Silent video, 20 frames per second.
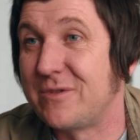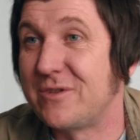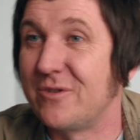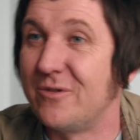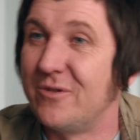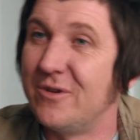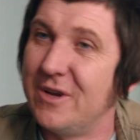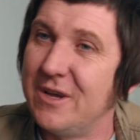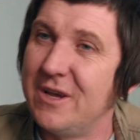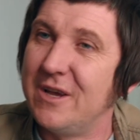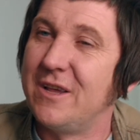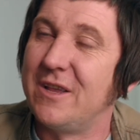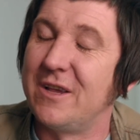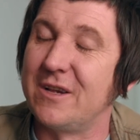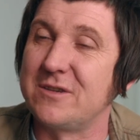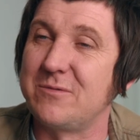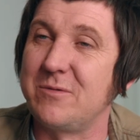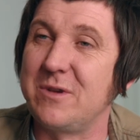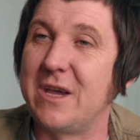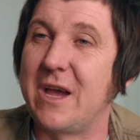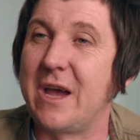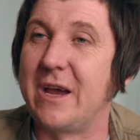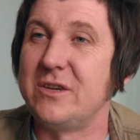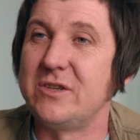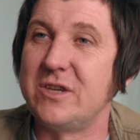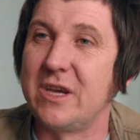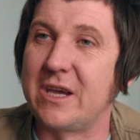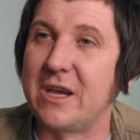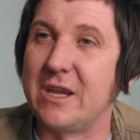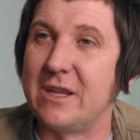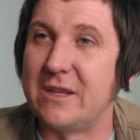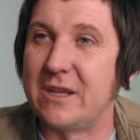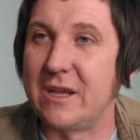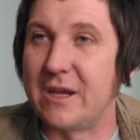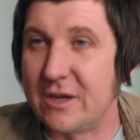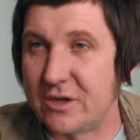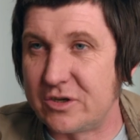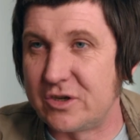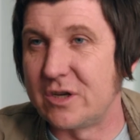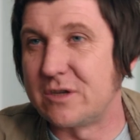So there's wee things you can do,
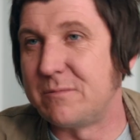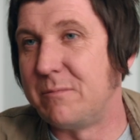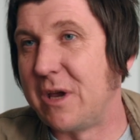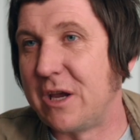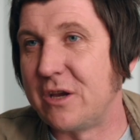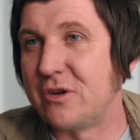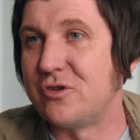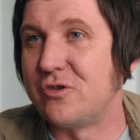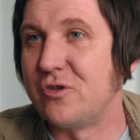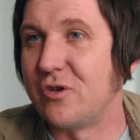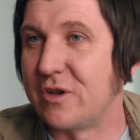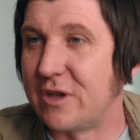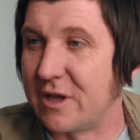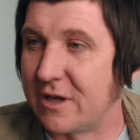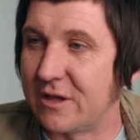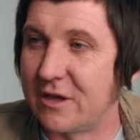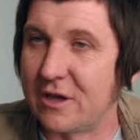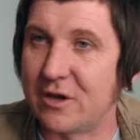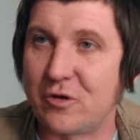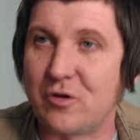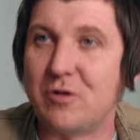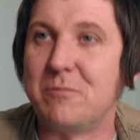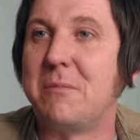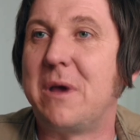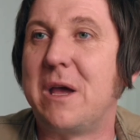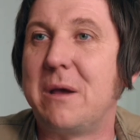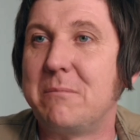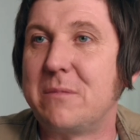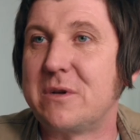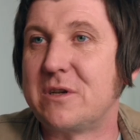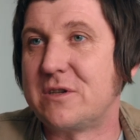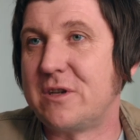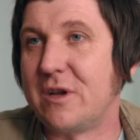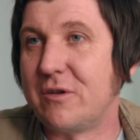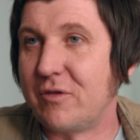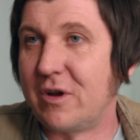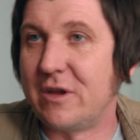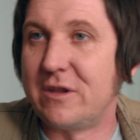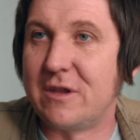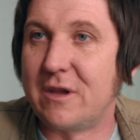is just make sure that the group members
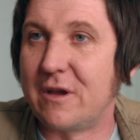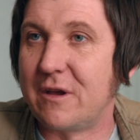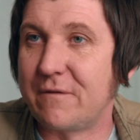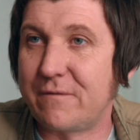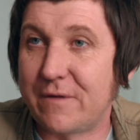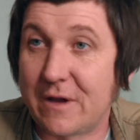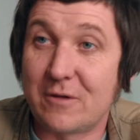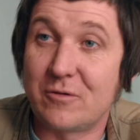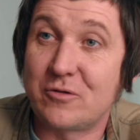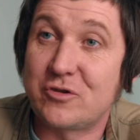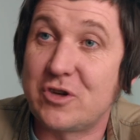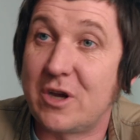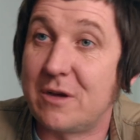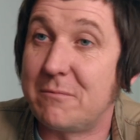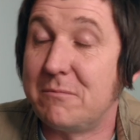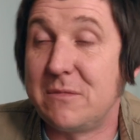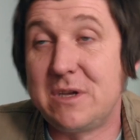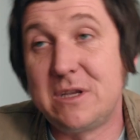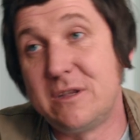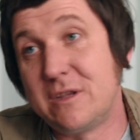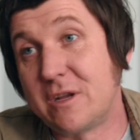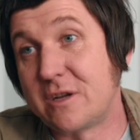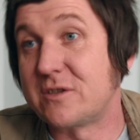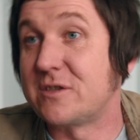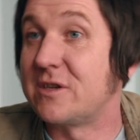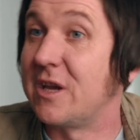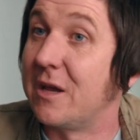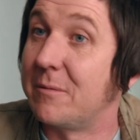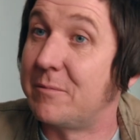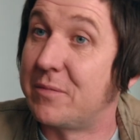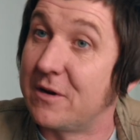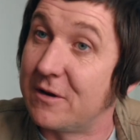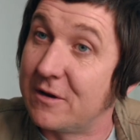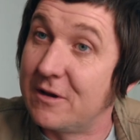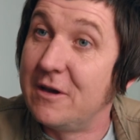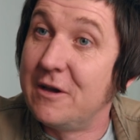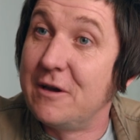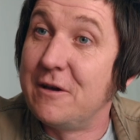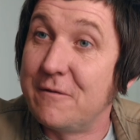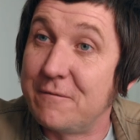that run the fellowship meeting are separate
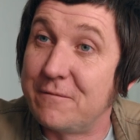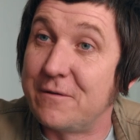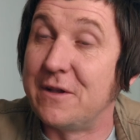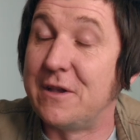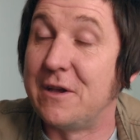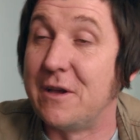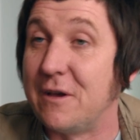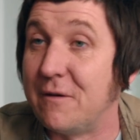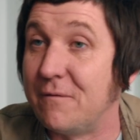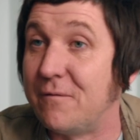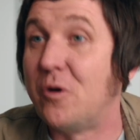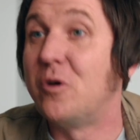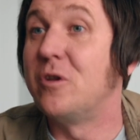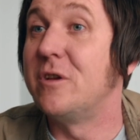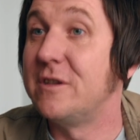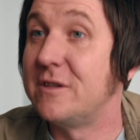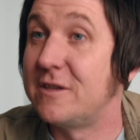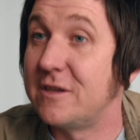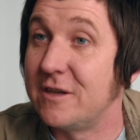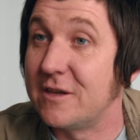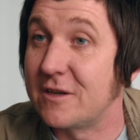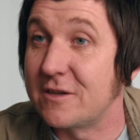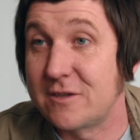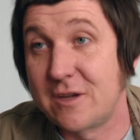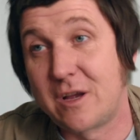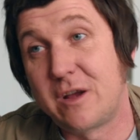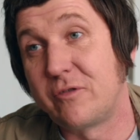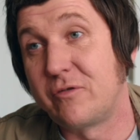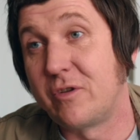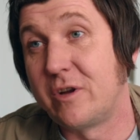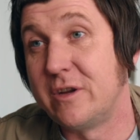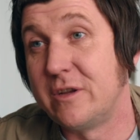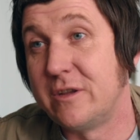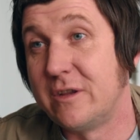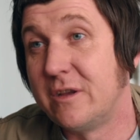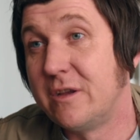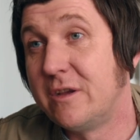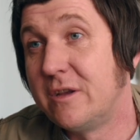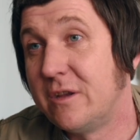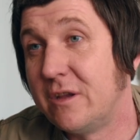for the volunteers that are
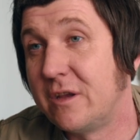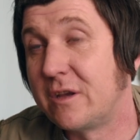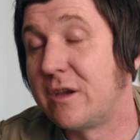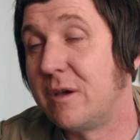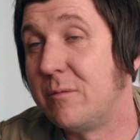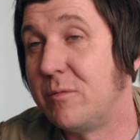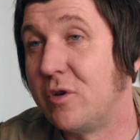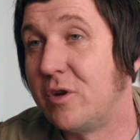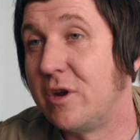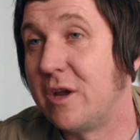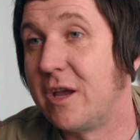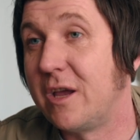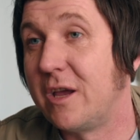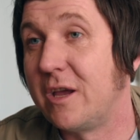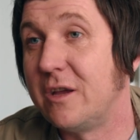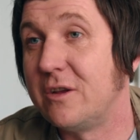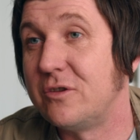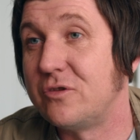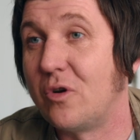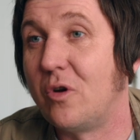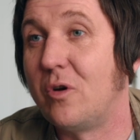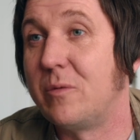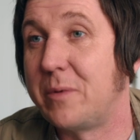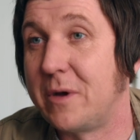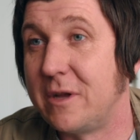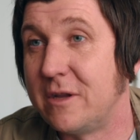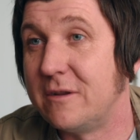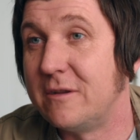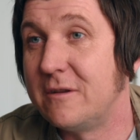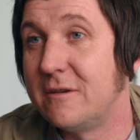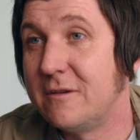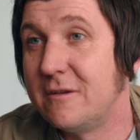running the community drop-in.